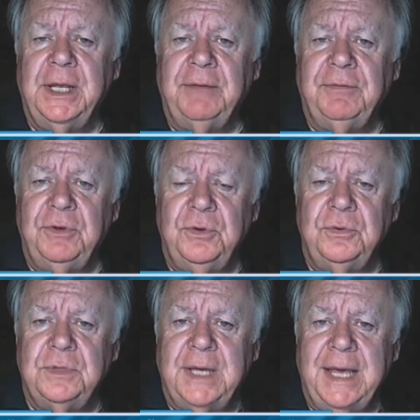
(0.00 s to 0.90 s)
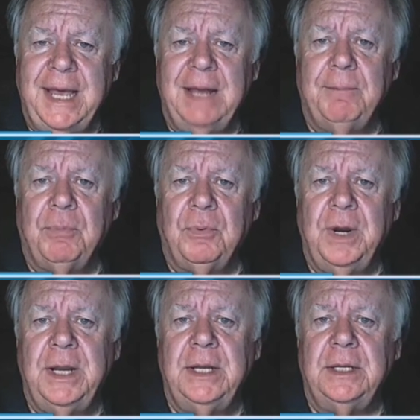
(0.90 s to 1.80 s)
if you can't
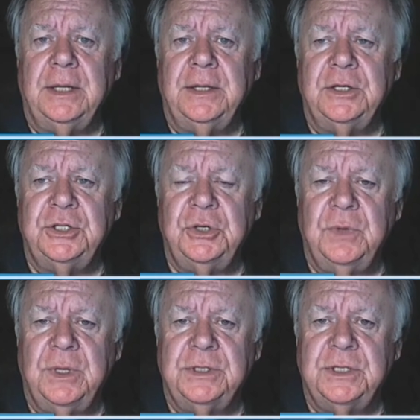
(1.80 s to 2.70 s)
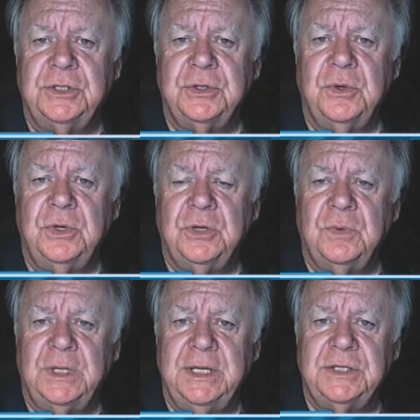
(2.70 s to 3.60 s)
bring the assurance that you're going to
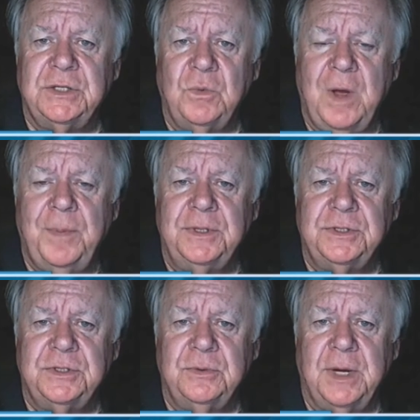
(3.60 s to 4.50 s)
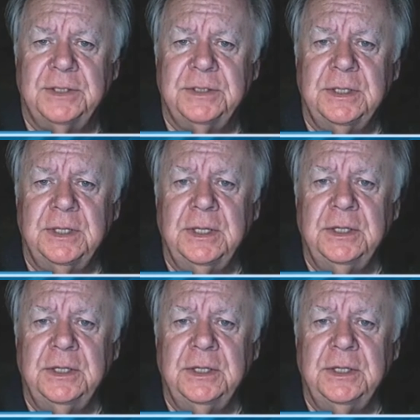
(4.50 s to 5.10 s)
release the weapons to us,